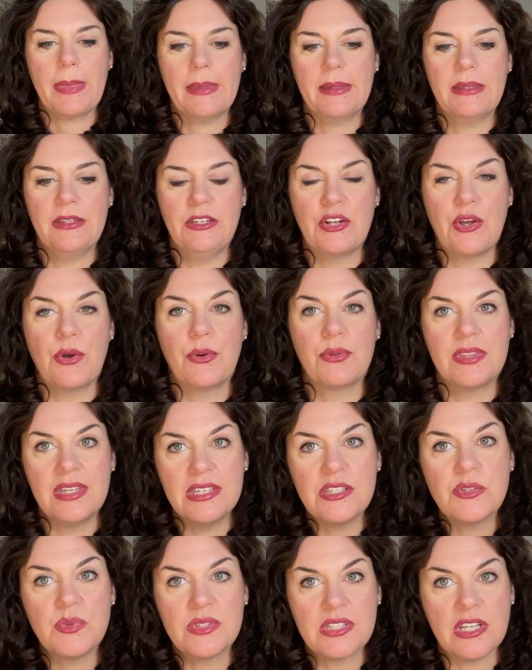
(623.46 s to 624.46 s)
You know,
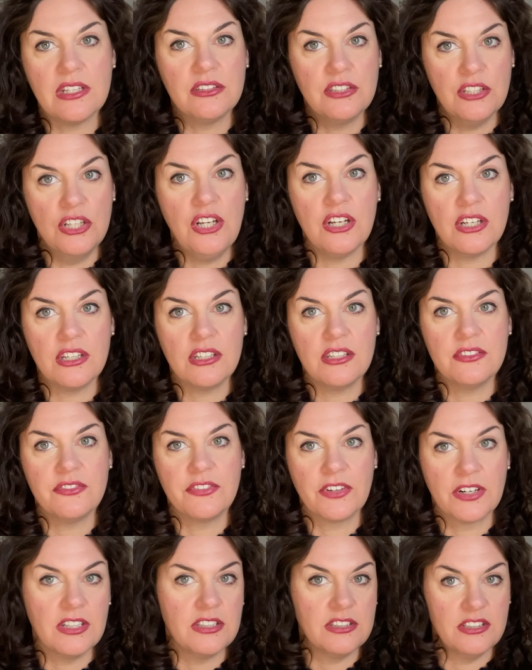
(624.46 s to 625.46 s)
this was a look
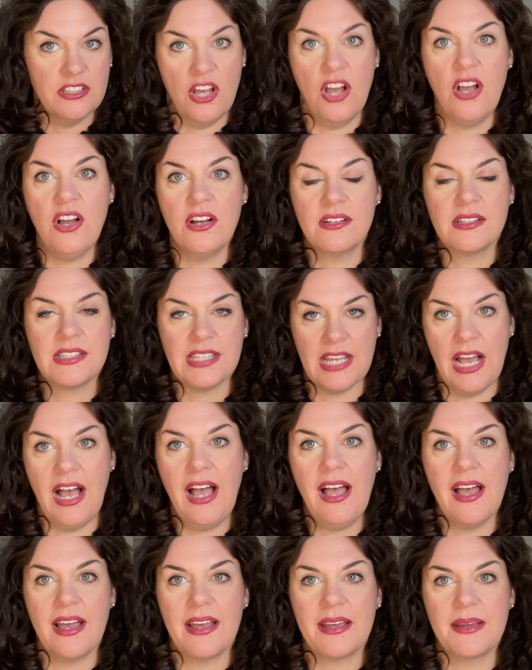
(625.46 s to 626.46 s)
for a long
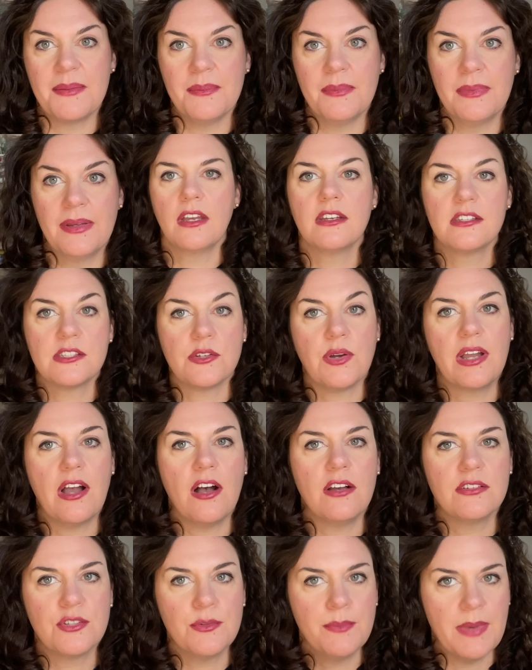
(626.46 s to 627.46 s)
time. So I
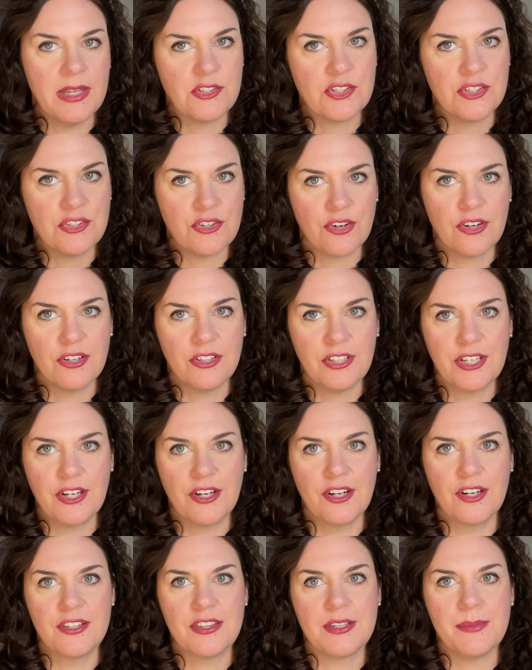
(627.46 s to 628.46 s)
also mentioned
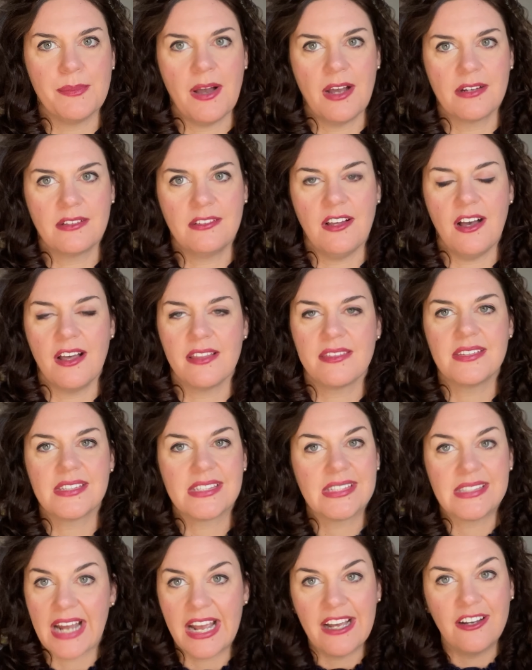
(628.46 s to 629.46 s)
earlier the ModCloth
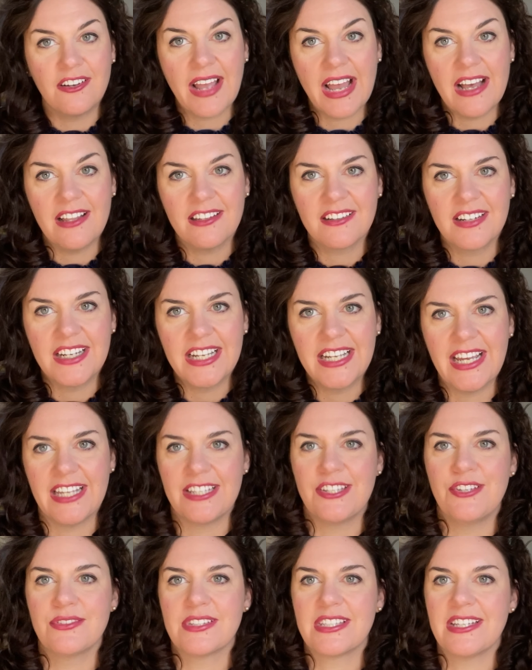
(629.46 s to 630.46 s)
style gallery and
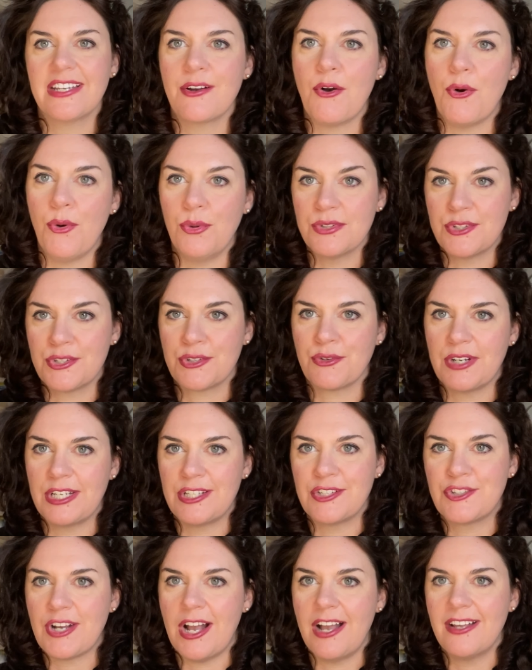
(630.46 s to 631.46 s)
using old
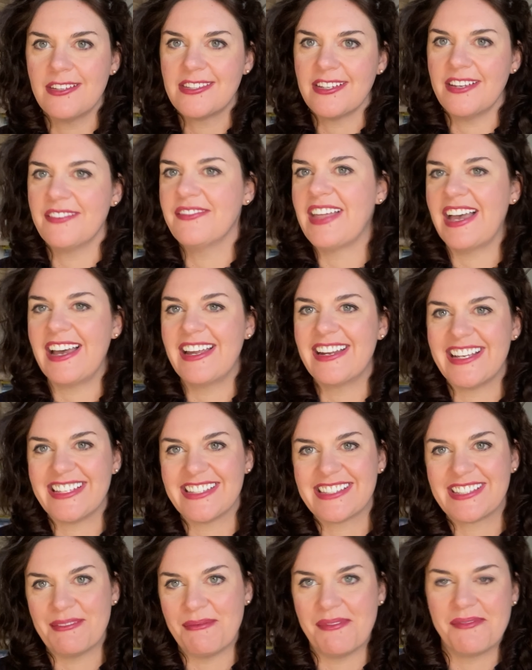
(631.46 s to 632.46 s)
screenshots of that as
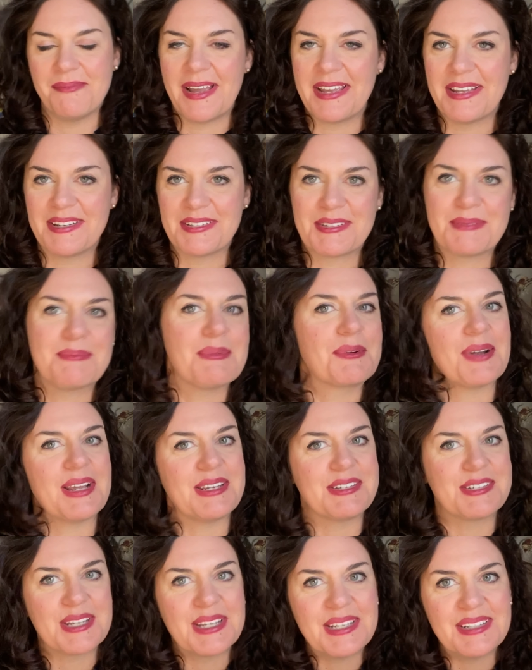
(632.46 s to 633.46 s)
some of my
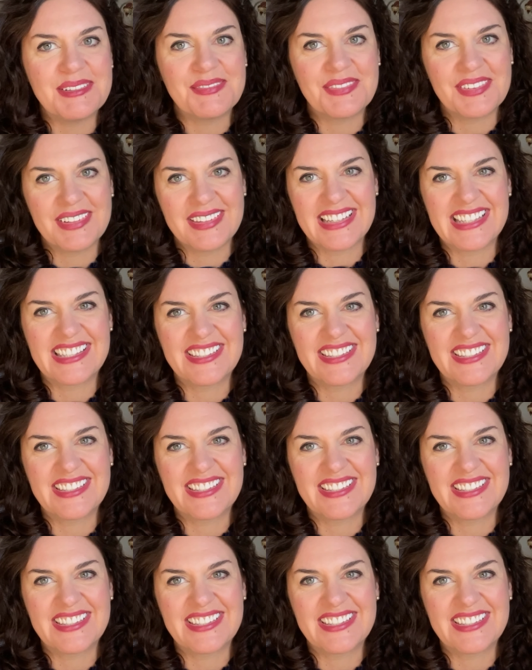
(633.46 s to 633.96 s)
inspiration for this